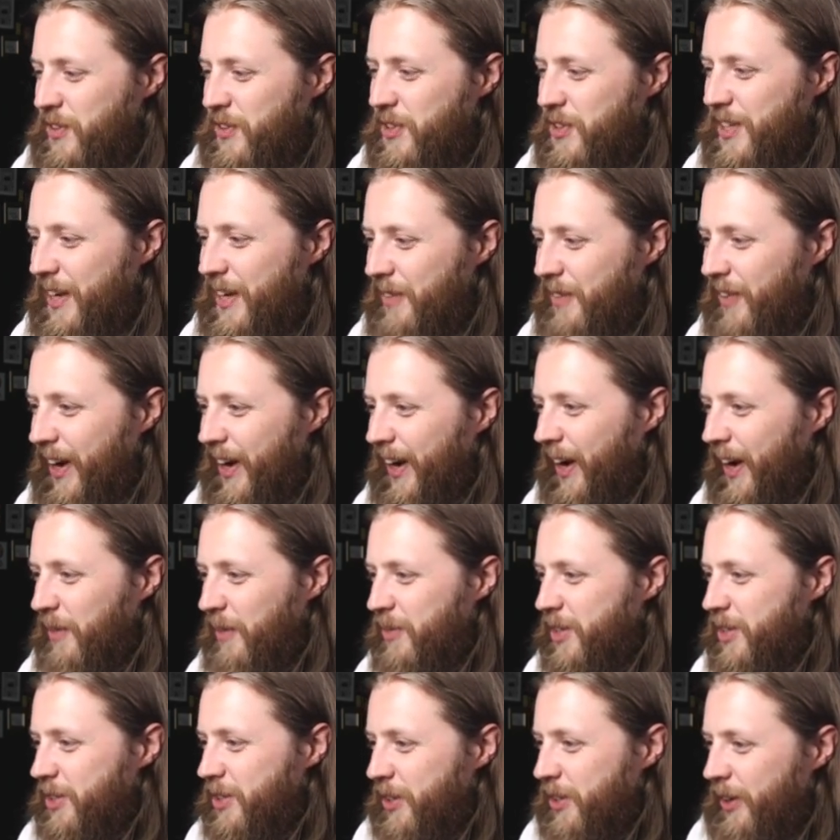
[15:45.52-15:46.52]
you see my
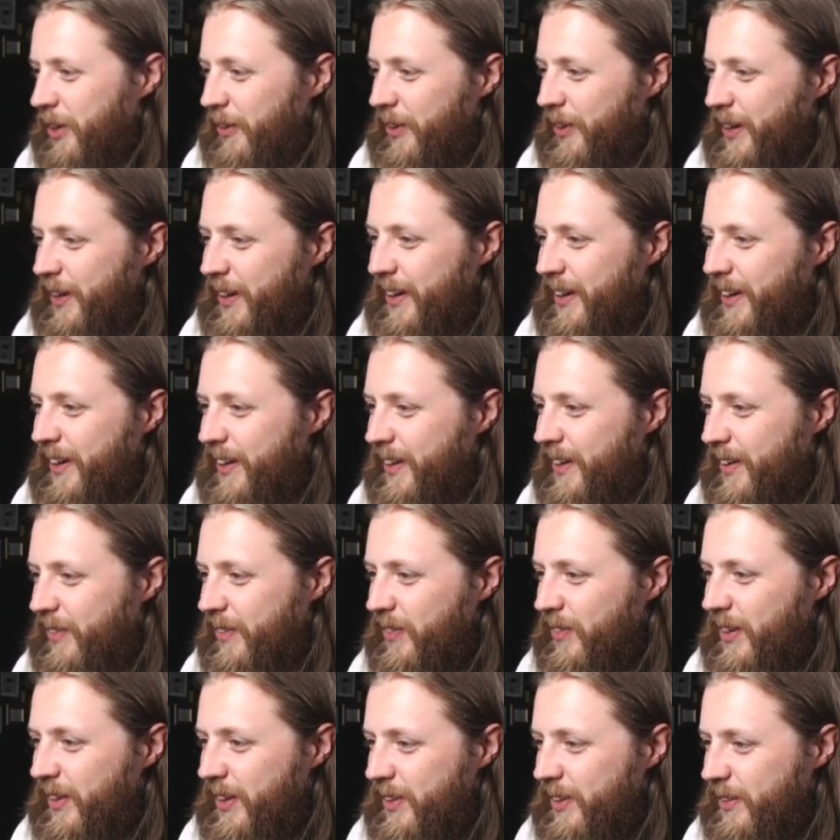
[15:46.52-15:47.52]
camera trickery.
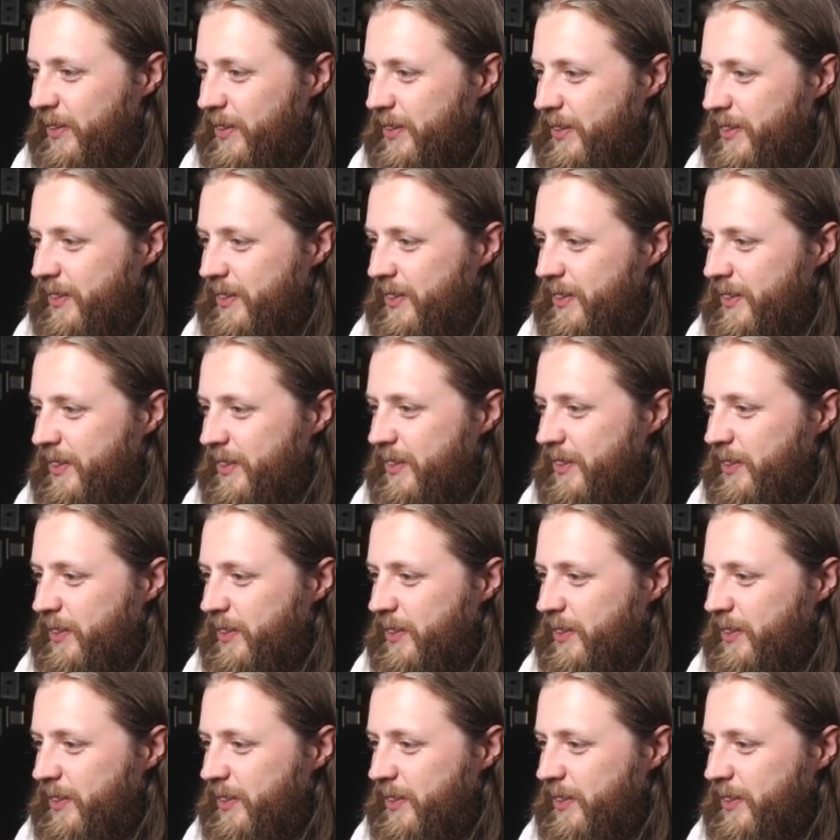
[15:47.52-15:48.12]
I don't